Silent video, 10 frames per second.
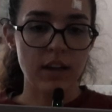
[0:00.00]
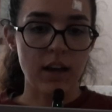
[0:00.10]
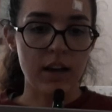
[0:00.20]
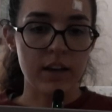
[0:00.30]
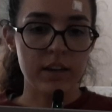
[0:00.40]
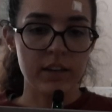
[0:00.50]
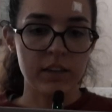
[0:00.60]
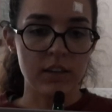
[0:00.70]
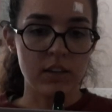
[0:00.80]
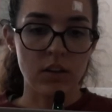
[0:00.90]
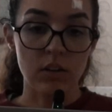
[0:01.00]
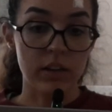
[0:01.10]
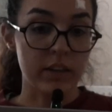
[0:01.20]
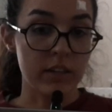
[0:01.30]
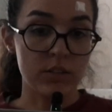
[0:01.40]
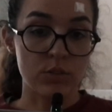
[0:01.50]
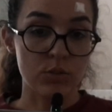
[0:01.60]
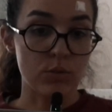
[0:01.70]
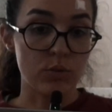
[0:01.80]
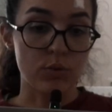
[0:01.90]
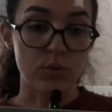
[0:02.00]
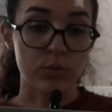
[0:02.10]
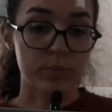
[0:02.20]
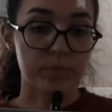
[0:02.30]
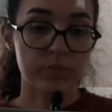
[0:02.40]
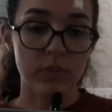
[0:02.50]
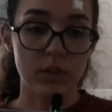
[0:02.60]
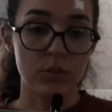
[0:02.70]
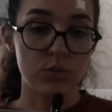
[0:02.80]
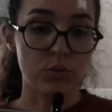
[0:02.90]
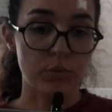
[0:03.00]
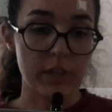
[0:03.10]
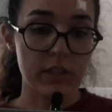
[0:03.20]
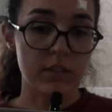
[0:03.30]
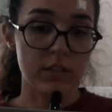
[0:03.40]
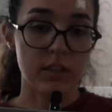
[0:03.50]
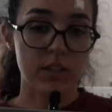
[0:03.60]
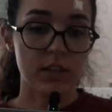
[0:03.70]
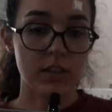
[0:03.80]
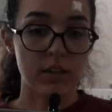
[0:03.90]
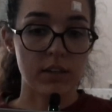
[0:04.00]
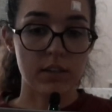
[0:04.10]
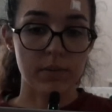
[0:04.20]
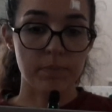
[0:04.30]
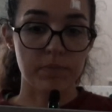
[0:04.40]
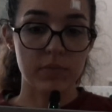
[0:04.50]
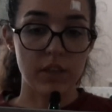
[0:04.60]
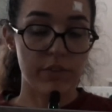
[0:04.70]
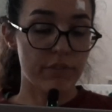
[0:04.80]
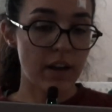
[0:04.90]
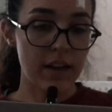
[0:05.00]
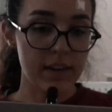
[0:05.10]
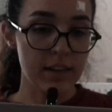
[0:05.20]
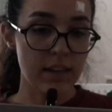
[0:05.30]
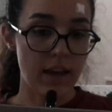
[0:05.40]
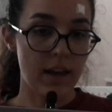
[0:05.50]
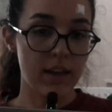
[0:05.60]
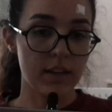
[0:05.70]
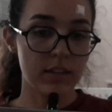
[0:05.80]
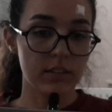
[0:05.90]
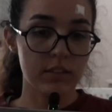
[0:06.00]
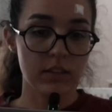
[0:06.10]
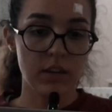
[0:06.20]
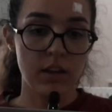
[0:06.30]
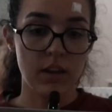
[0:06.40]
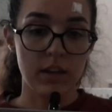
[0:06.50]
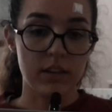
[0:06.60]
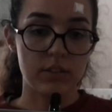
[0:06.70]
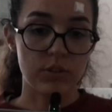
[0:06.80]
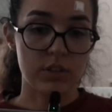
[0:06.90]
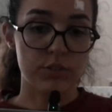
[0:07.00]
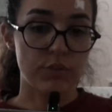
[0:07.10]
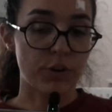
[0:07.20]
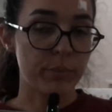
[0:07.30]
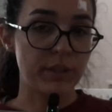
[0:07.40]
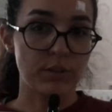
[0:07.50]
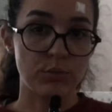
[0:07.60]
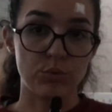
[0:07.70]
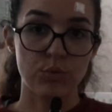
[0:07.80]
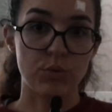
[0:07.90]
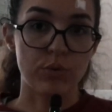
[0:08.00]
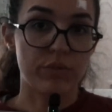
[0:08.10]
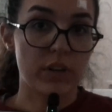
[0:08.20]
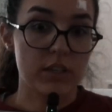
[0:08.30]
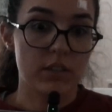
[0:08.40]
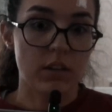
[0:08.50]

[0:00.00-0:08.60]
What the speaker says: I only need to read the file and transform it to FASTA.